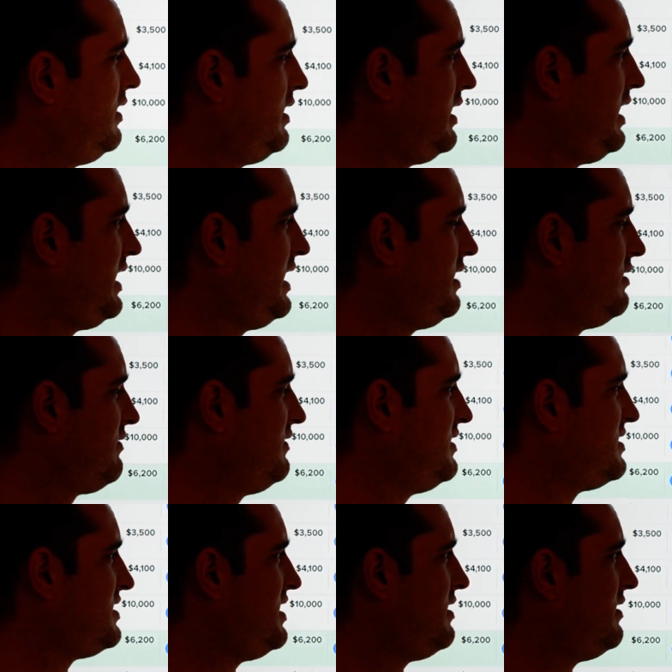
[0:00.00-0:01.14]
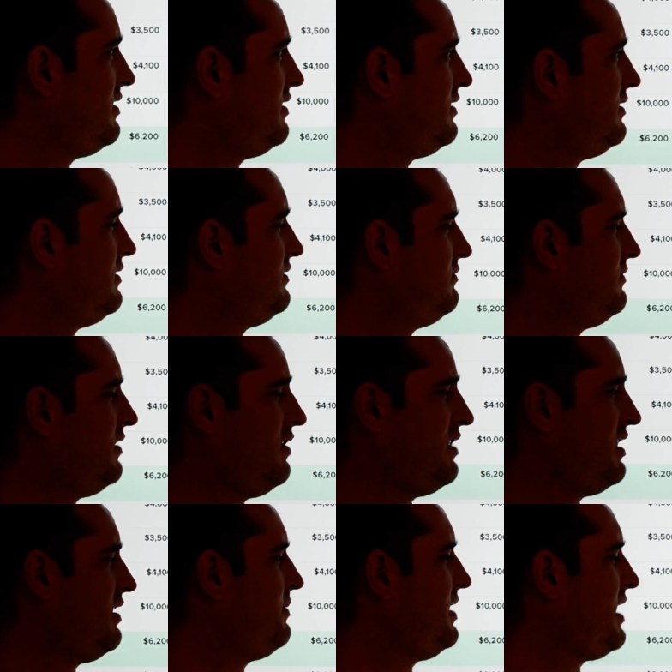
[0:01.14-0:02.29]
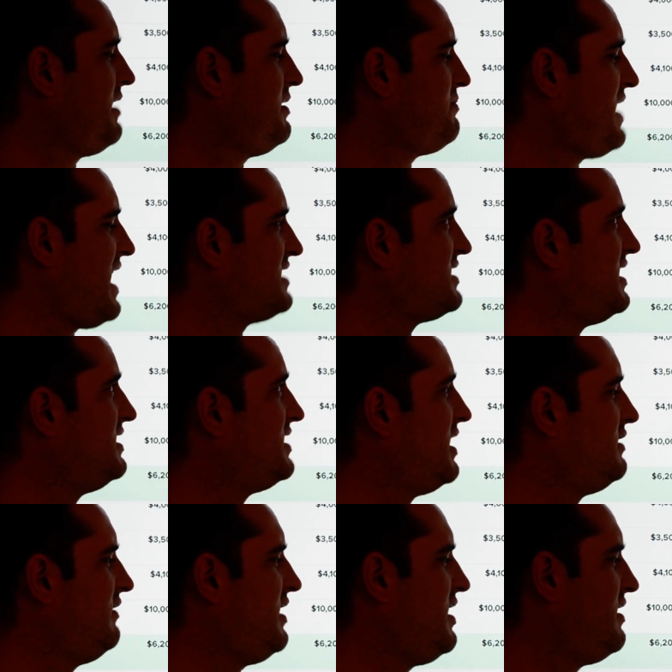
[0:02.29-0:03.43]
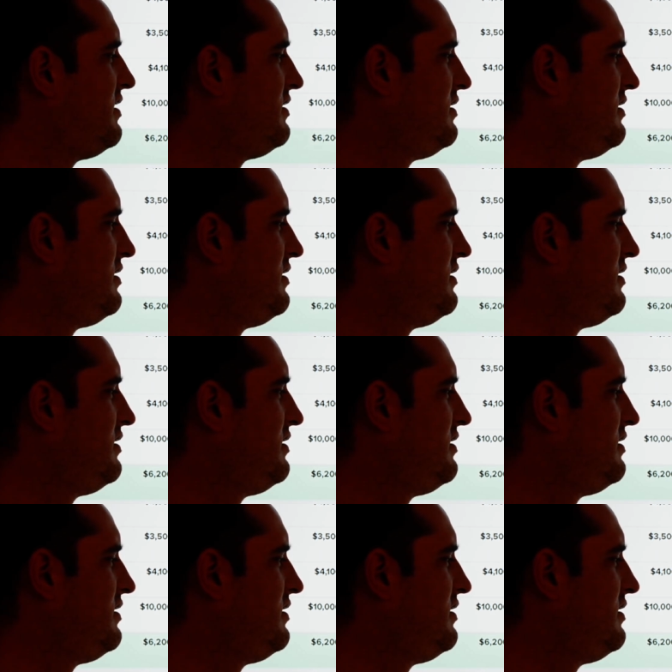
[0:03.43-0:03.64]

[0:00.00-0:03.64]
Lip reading: I don't really see all that. I mean, I'd be passing Dudley.